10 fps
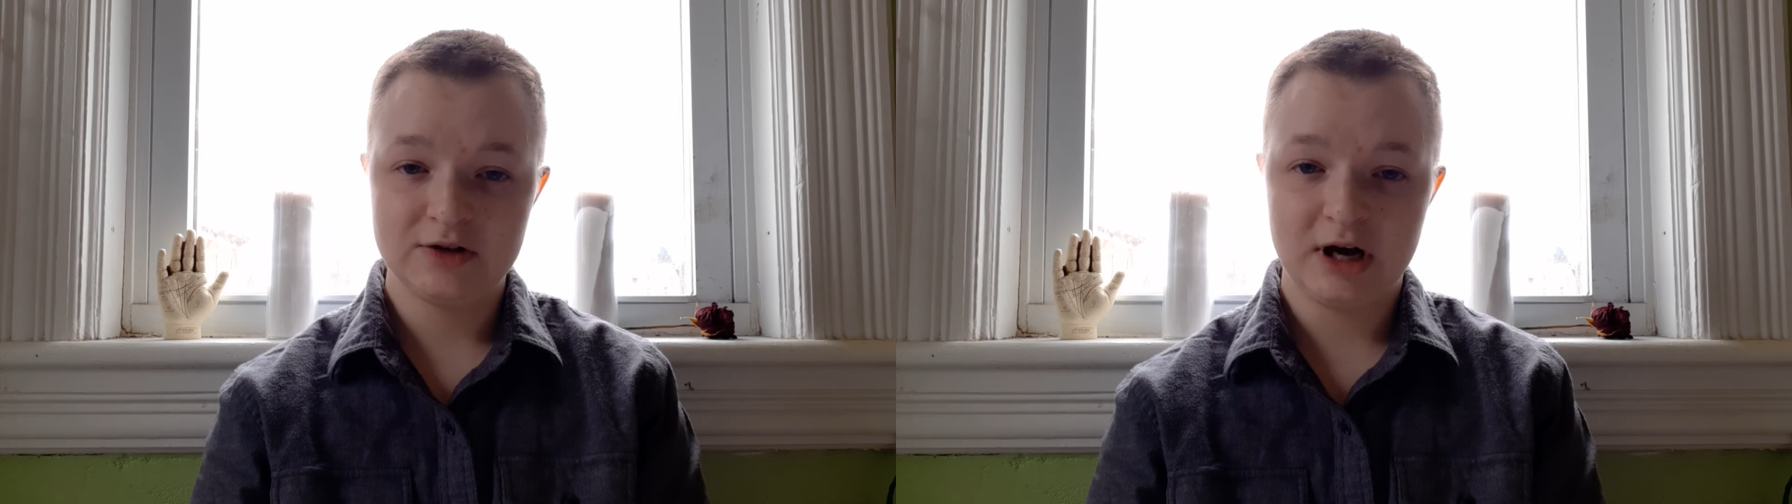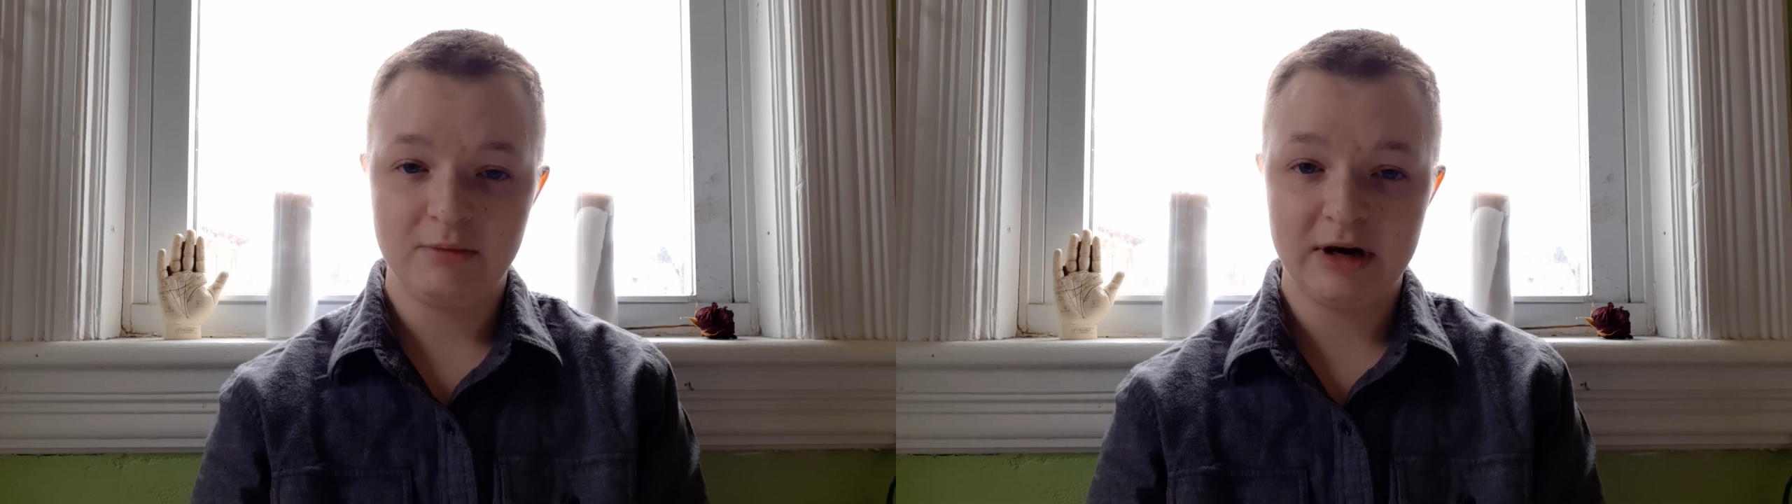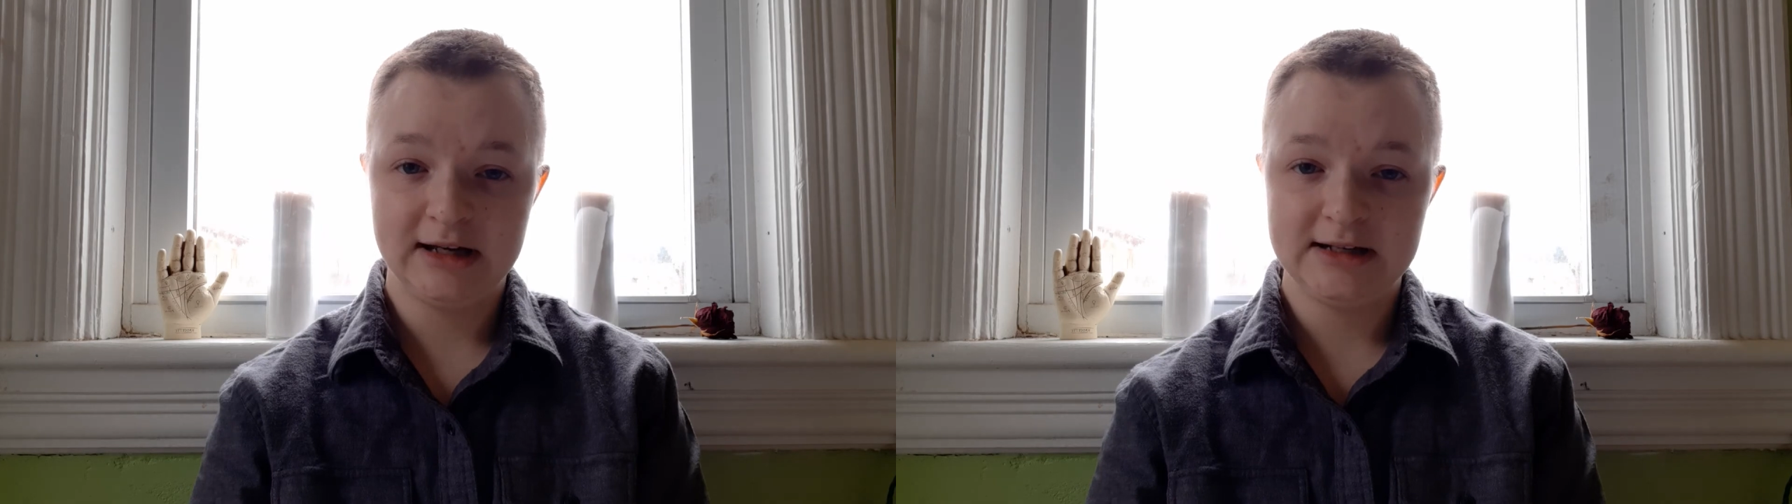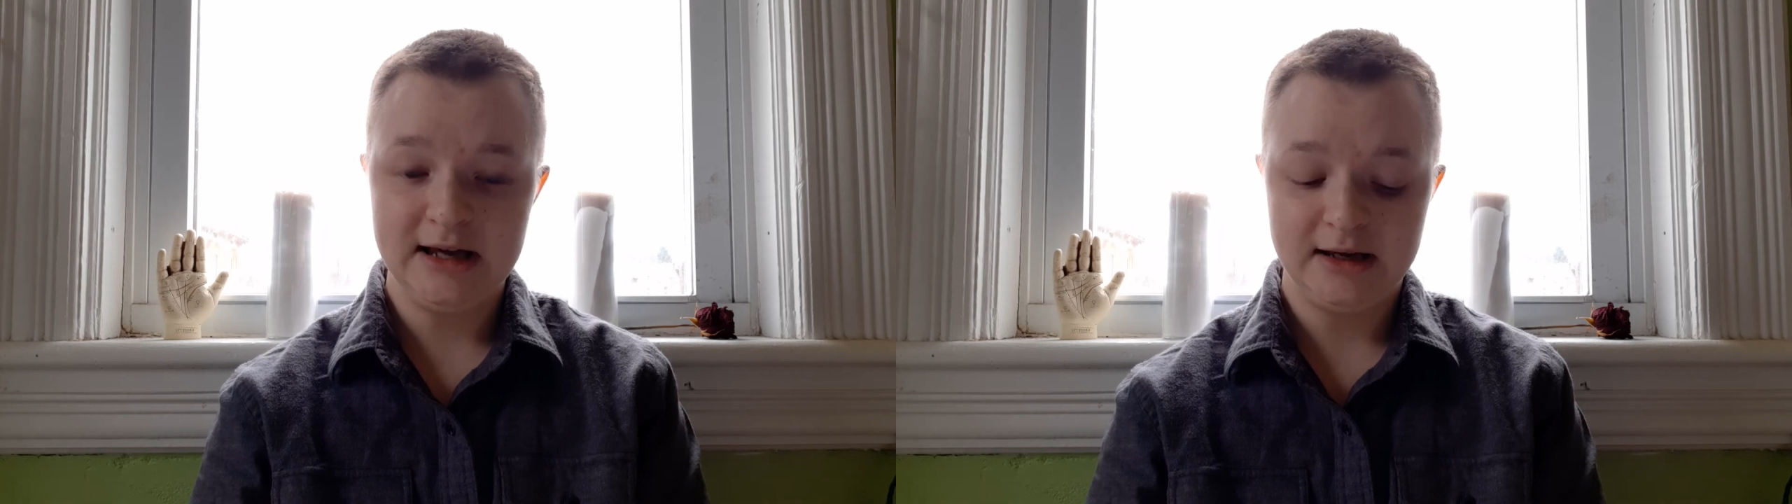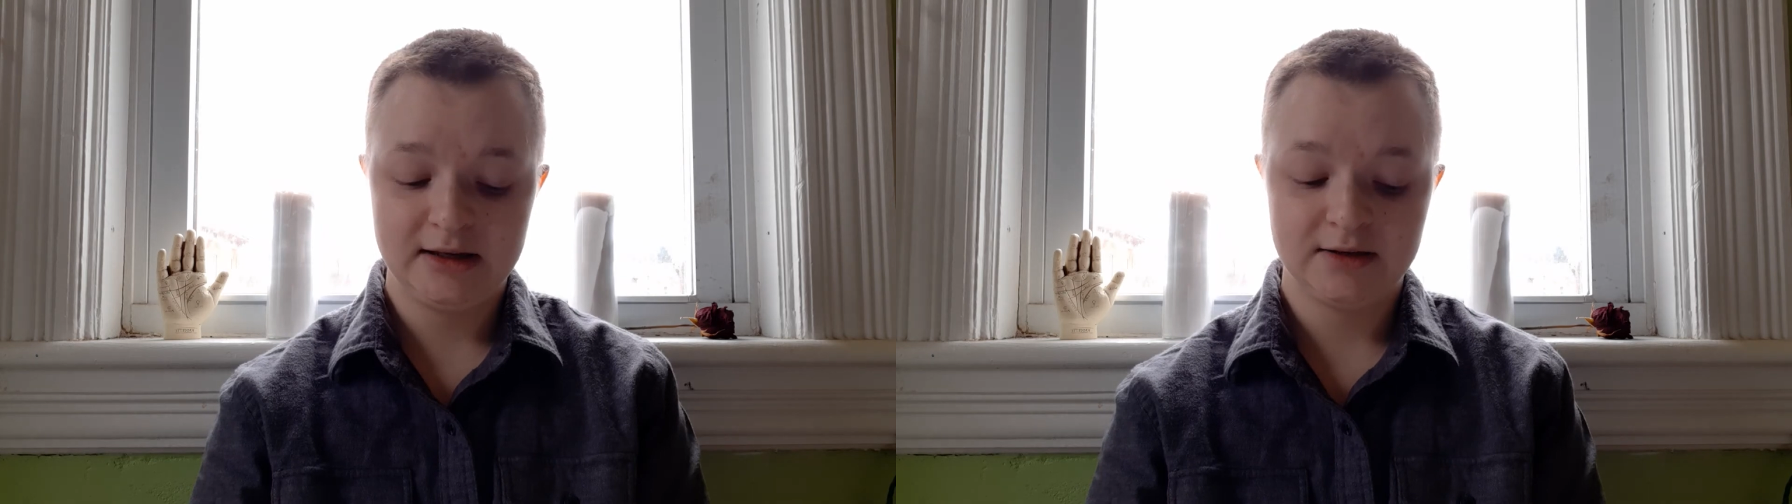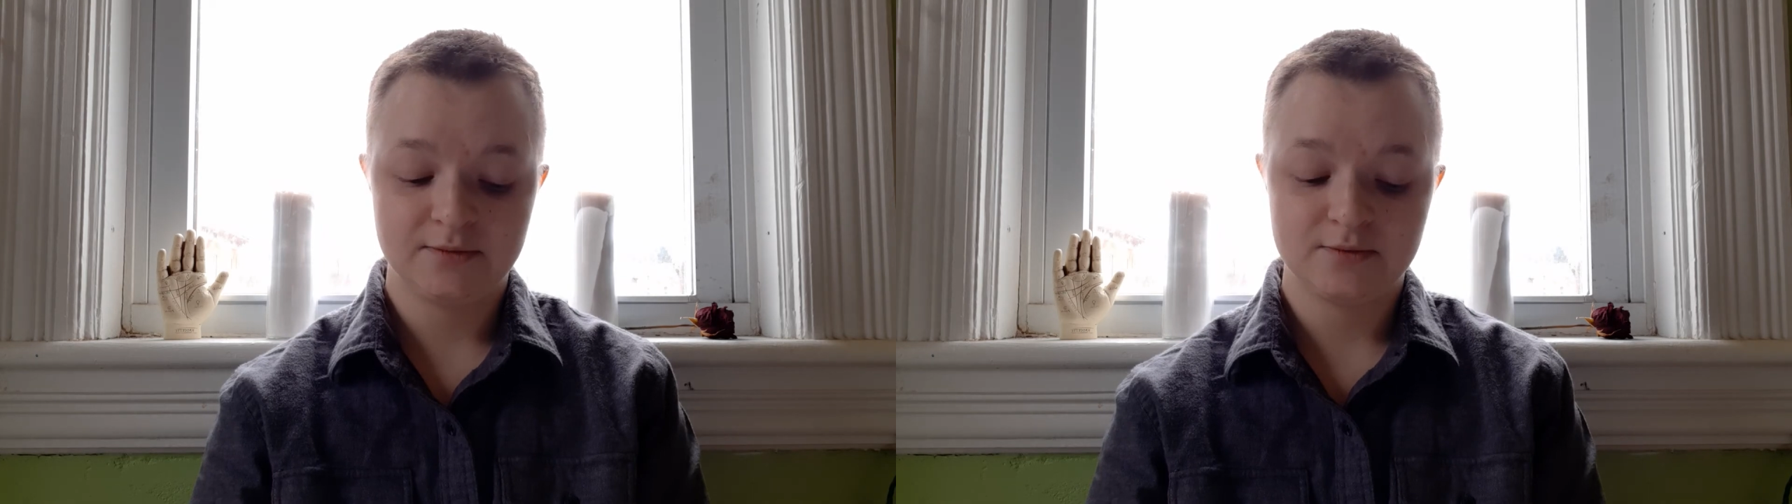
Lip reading: not my day.